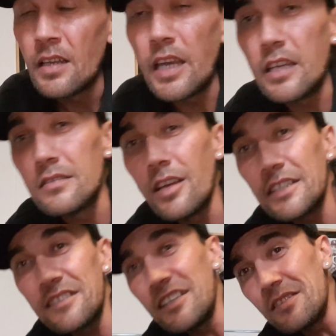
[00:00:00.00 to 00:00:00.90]
And
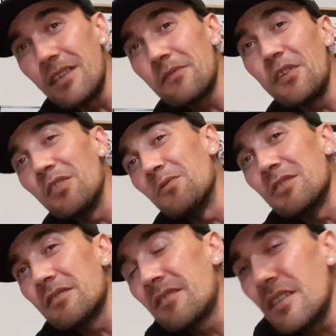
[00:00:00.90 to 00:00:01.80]
like that young fellow
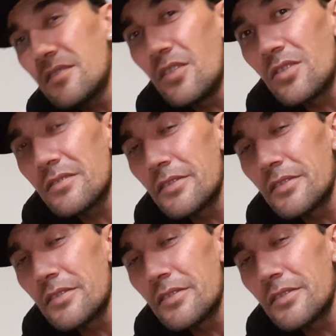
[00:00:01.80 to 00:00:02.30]
with his TikTok,